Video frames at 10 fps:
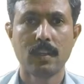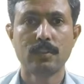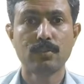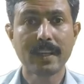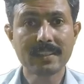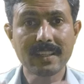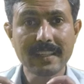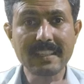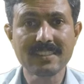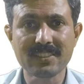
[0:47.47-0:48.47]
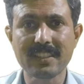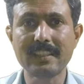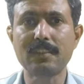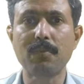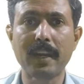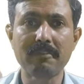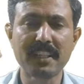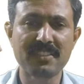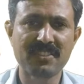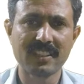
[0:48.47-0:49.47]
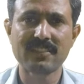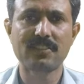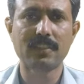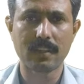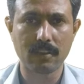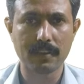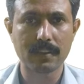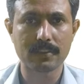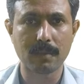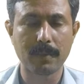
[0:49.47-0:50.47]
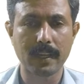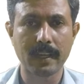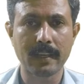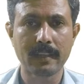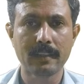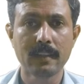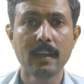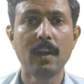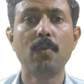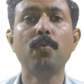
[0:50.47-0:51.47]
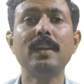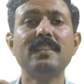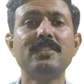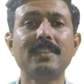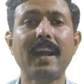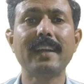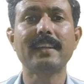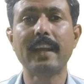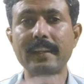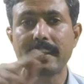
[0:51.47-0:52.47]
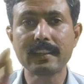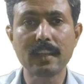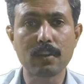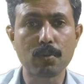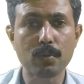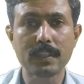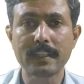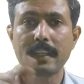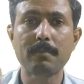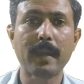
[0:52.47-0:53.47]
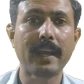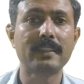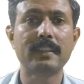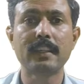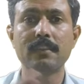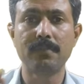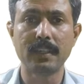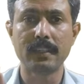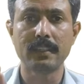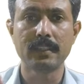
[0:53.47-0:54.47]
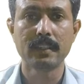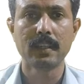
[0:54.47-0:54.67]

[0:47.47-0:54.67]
So at the instant when we just turn on the supply, we will start getting the rotating magnetic field.